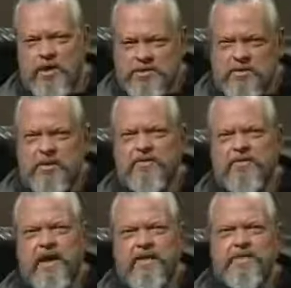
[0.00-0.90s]
It was all
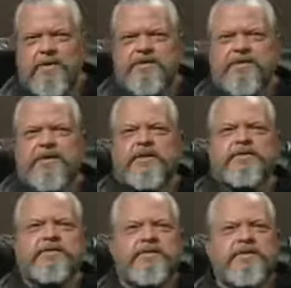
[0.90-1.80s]
of that, but
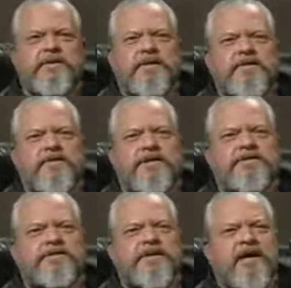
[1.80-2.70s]
uh,
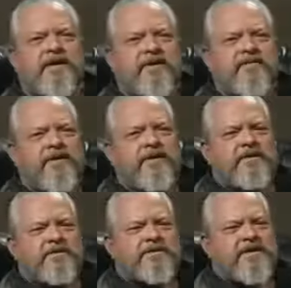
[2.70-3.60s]
wasn't I
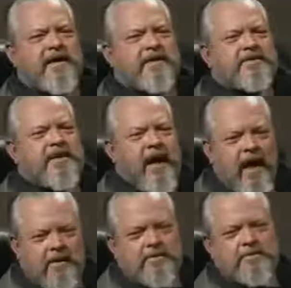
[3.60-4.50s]
living
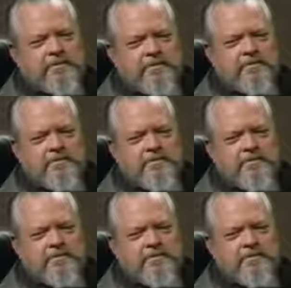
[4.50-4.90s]
second-hand